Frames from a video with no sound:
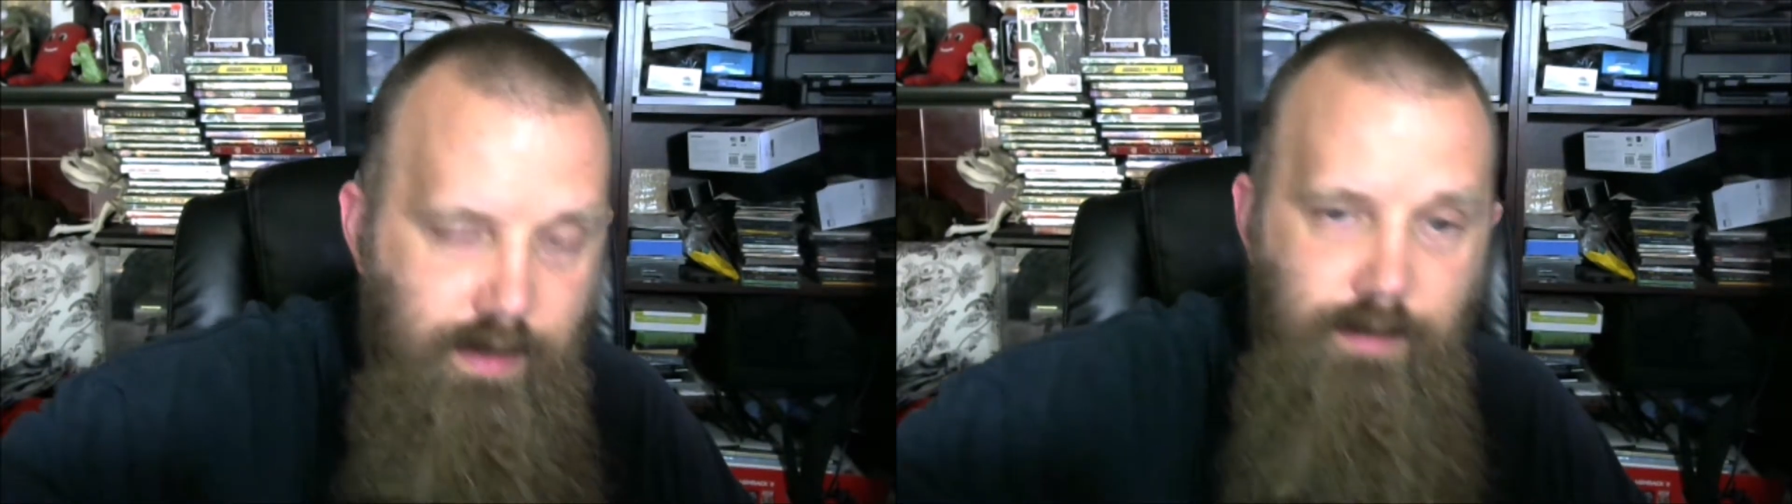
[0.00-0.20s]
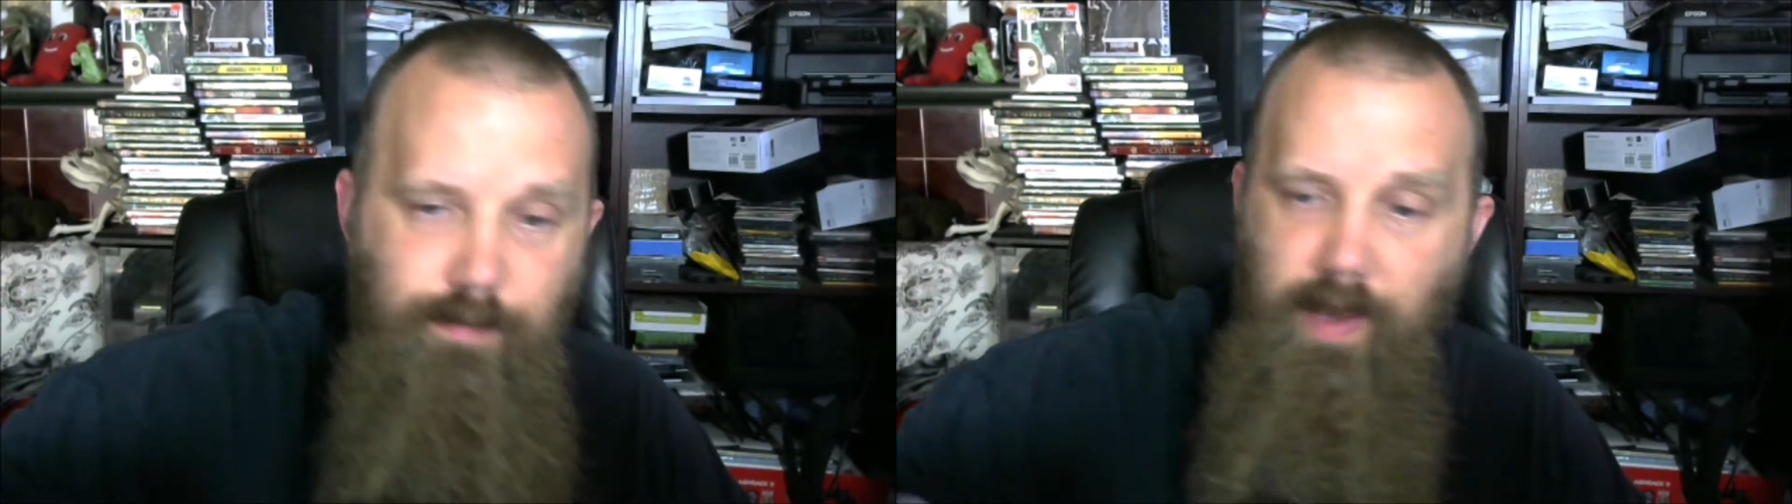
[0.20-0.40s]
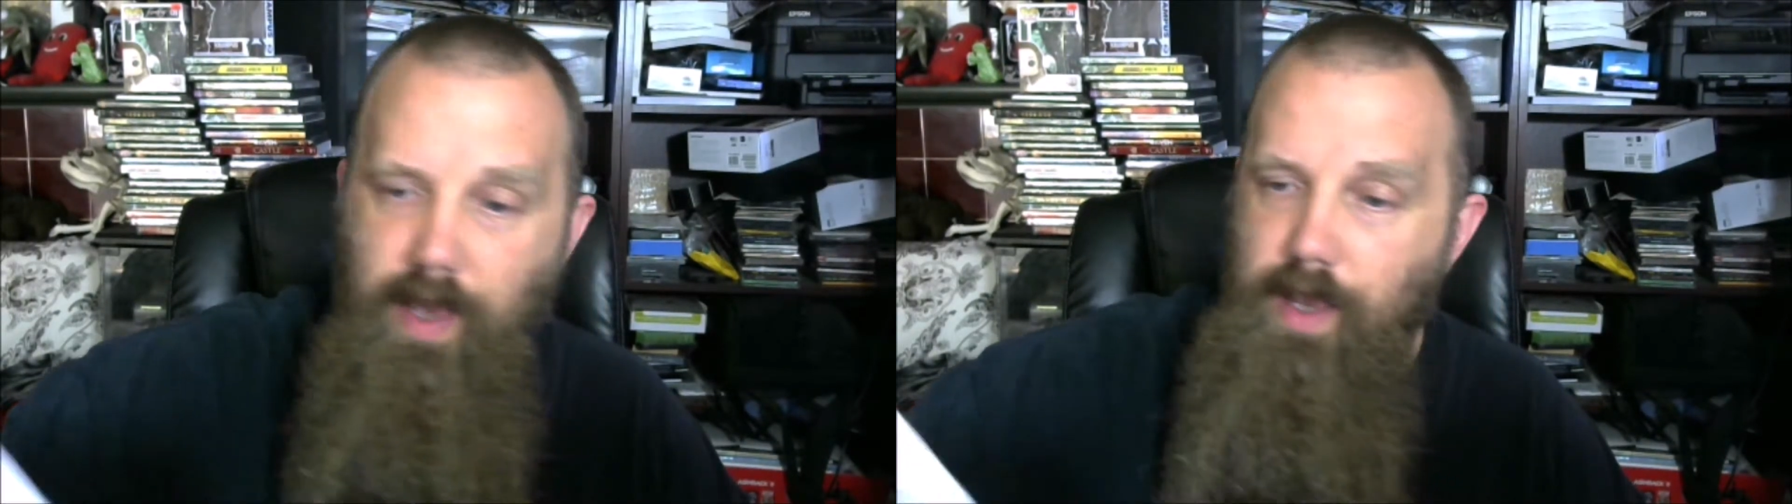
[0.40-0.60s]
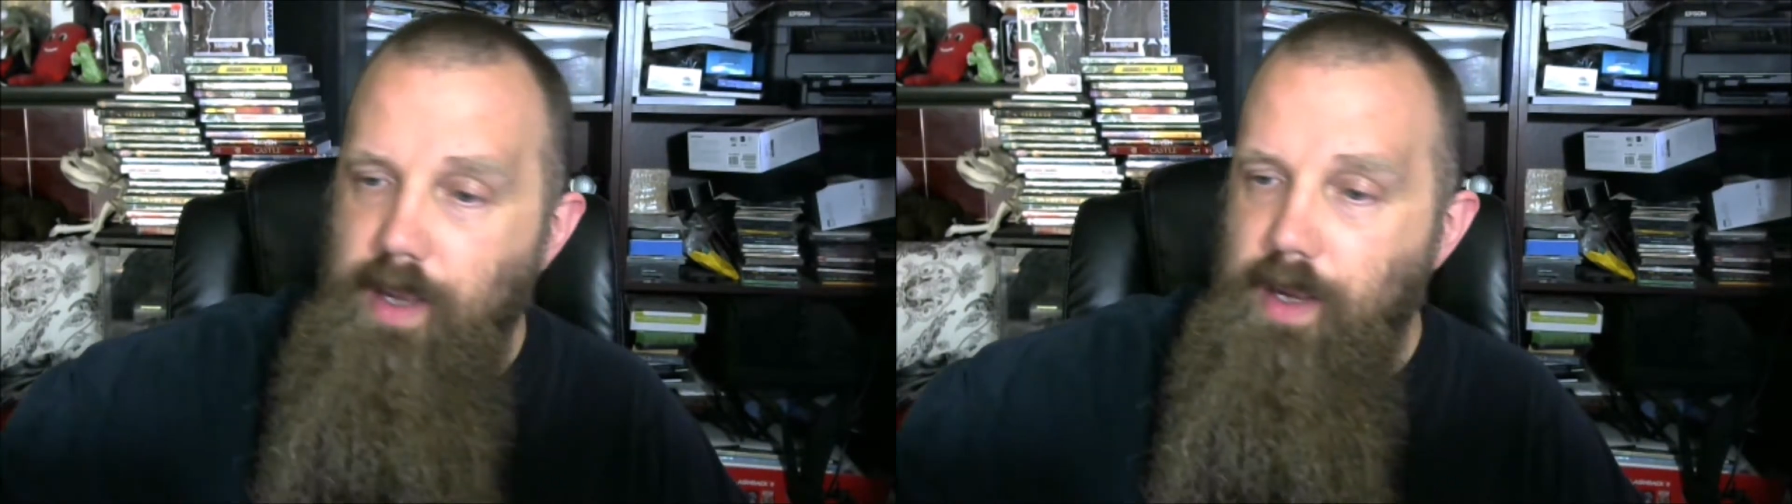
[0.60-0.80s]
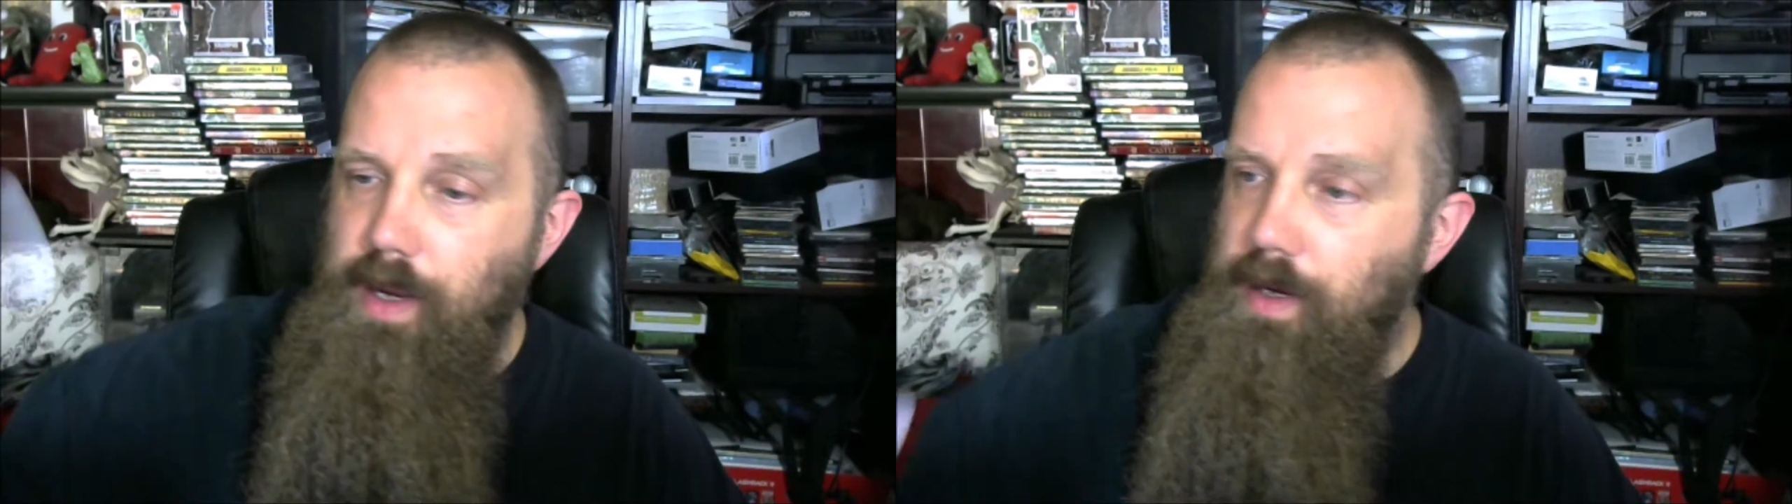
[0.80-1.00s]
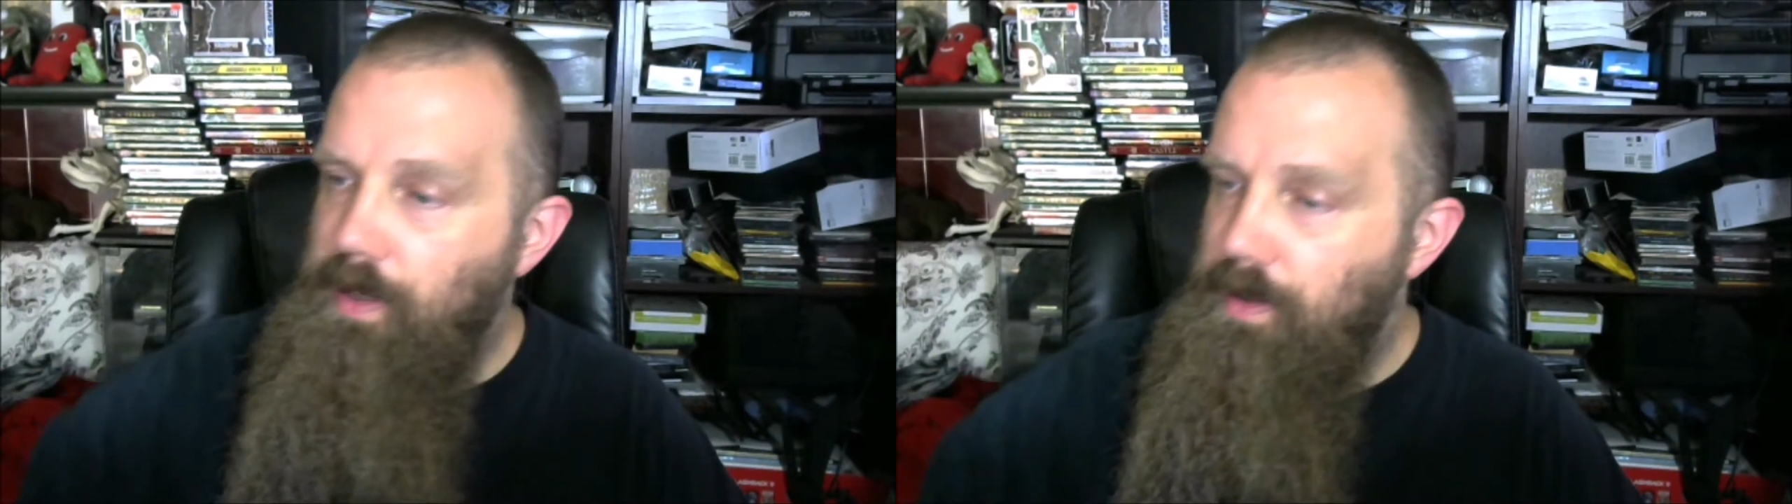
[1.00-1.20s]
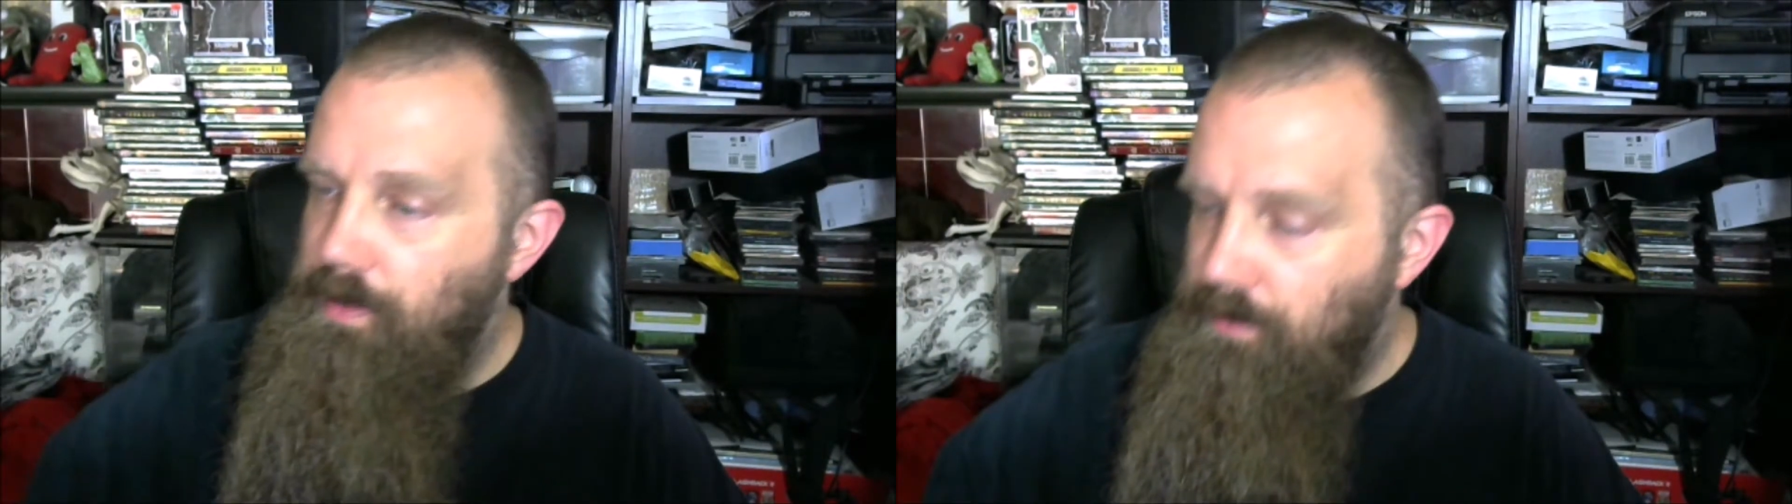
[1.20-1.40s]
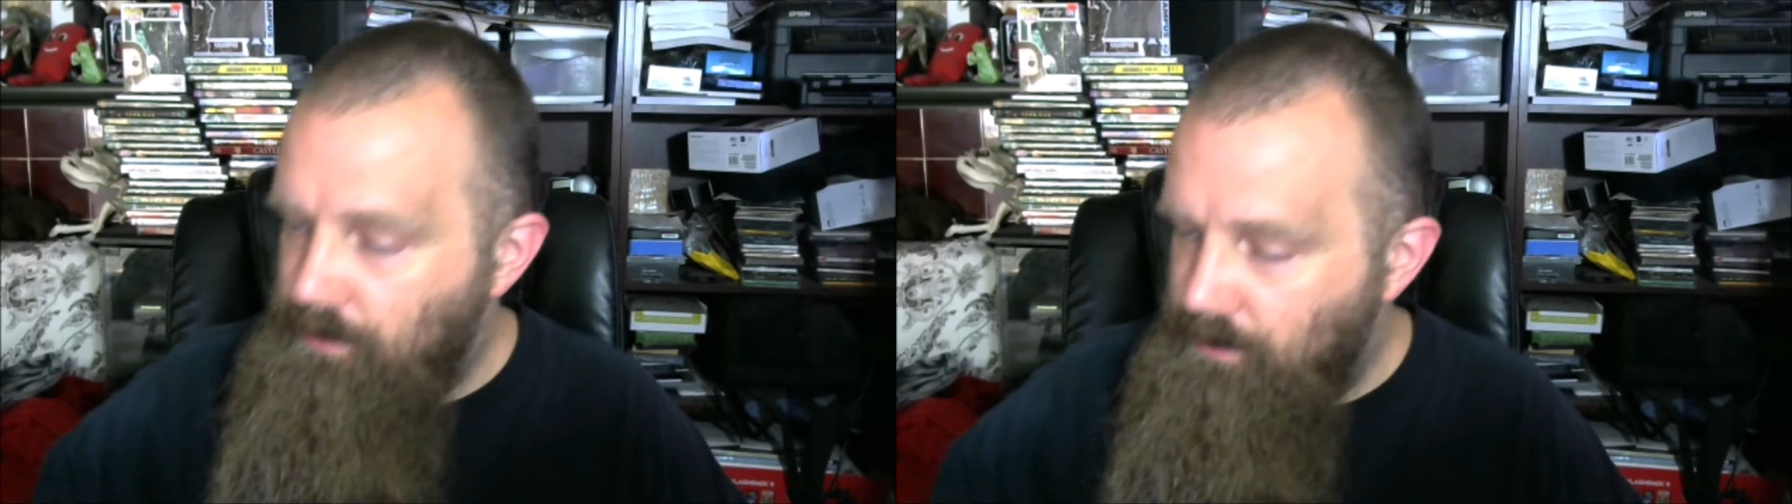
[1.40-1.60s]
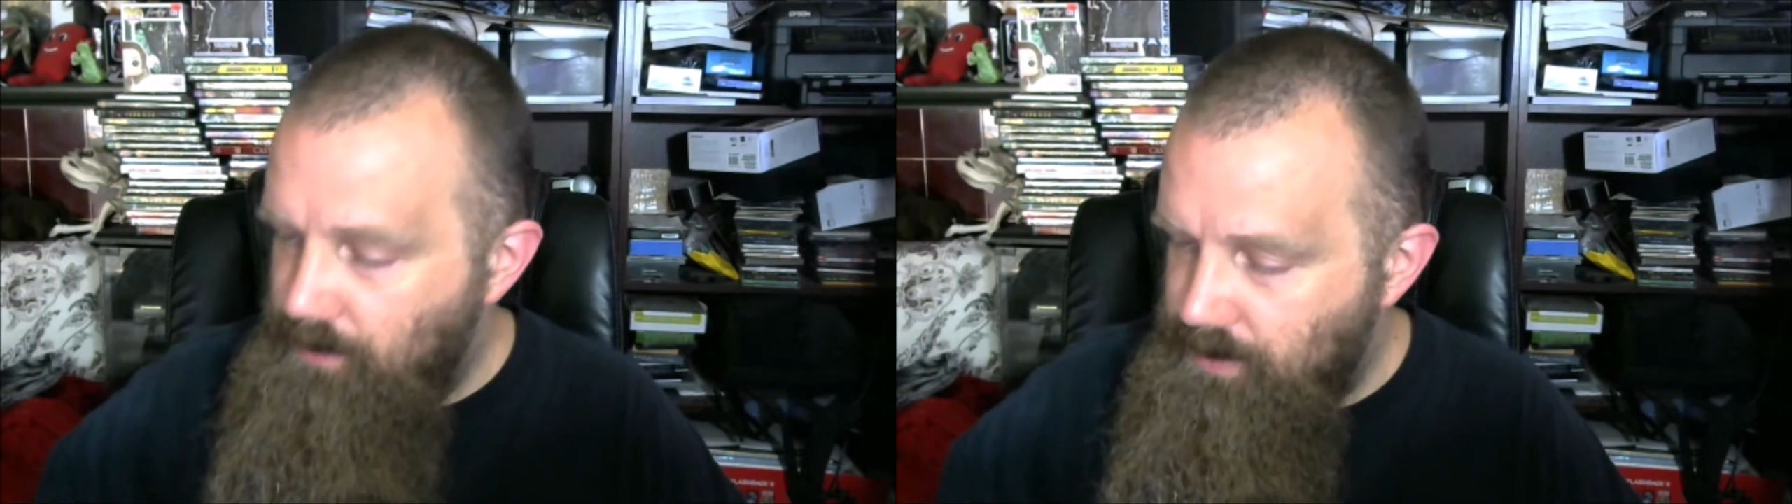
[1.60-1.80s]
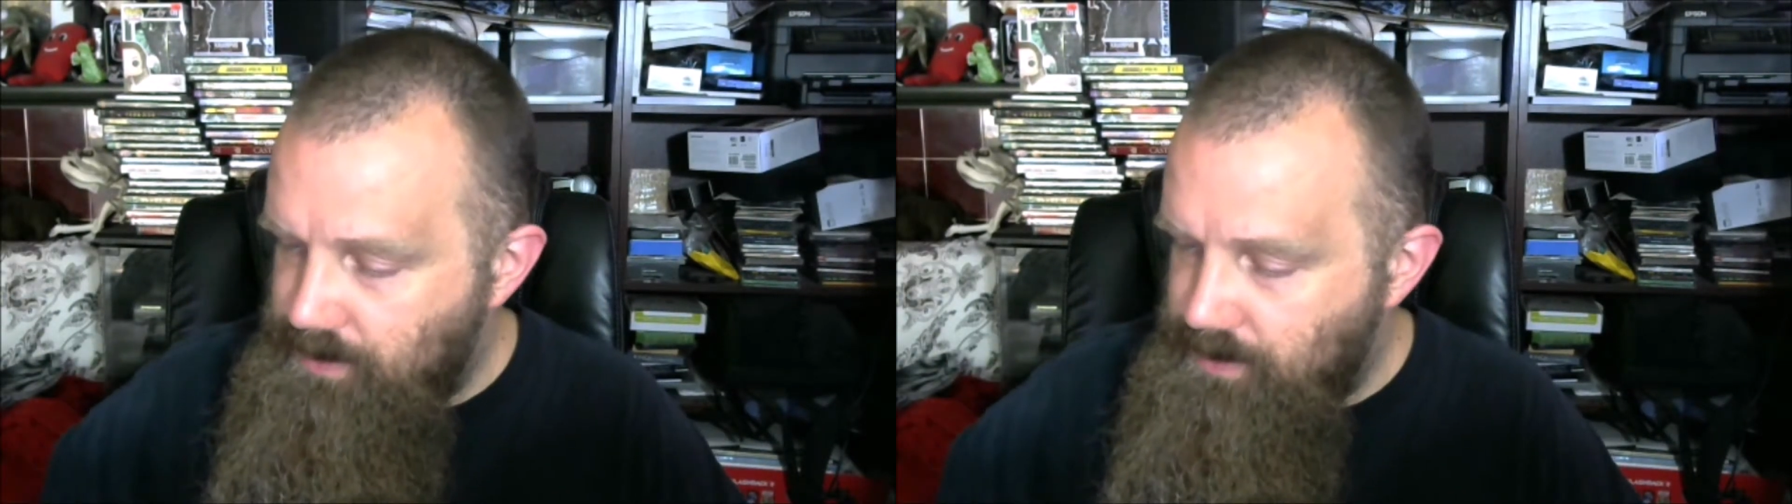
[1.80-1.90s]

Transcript: paid, let's